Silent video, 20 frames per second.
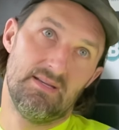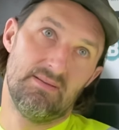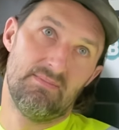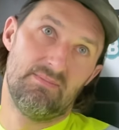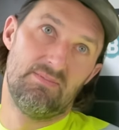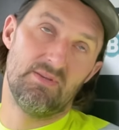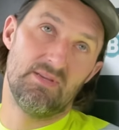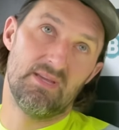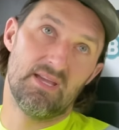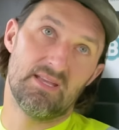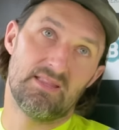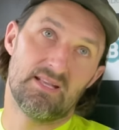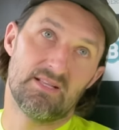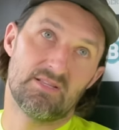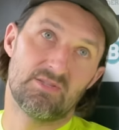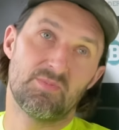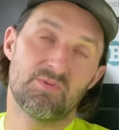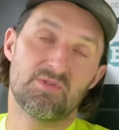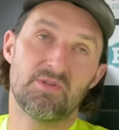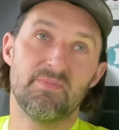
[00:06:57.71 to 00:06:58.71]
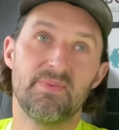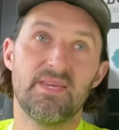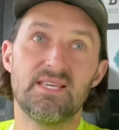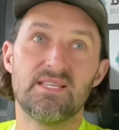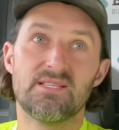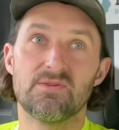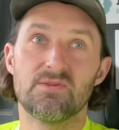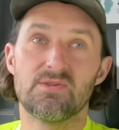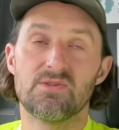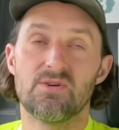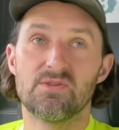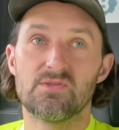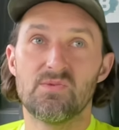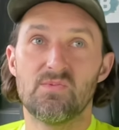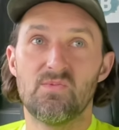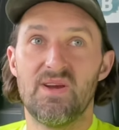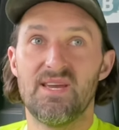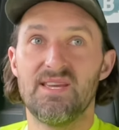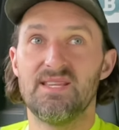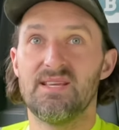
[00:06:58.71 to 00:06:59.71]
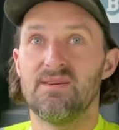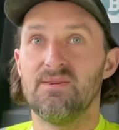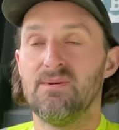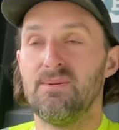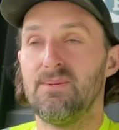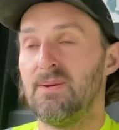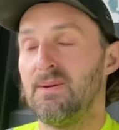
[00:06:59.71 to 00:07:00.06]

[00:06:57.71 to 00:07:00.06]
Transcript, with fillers: But yeah, that's up to me to sort of weigh that up.